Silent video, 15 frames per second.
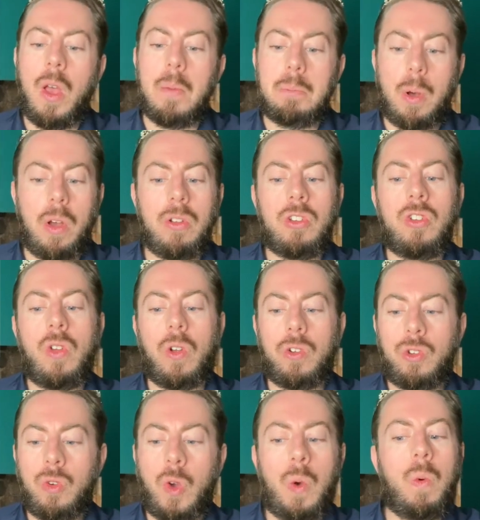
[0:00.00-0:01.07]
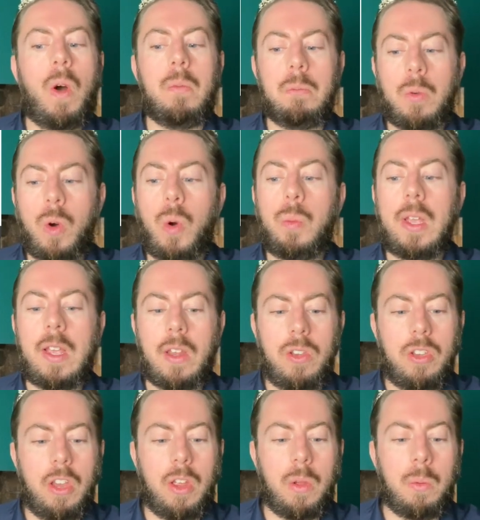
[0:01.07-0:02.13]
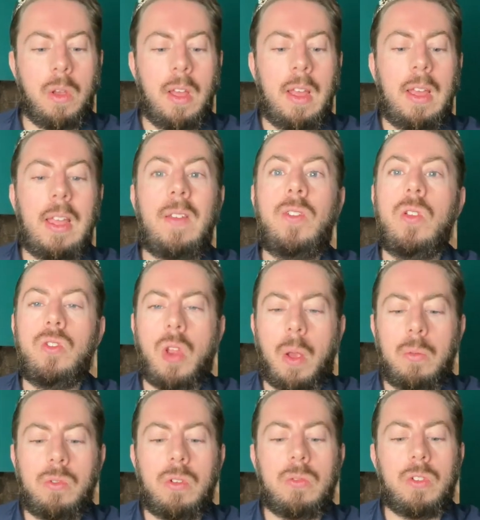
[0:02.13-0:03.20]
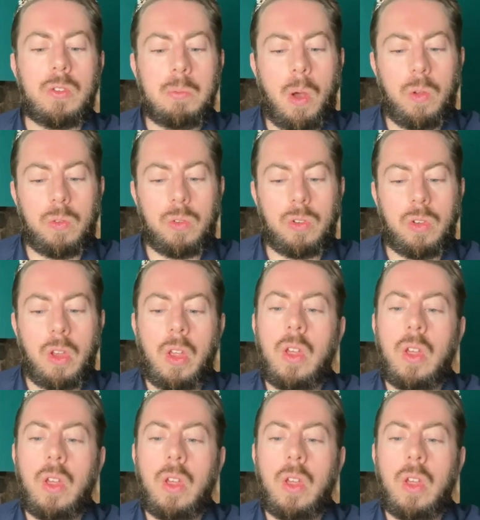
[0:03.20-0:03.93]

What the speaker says: but not sure what more we can do if you don't respond.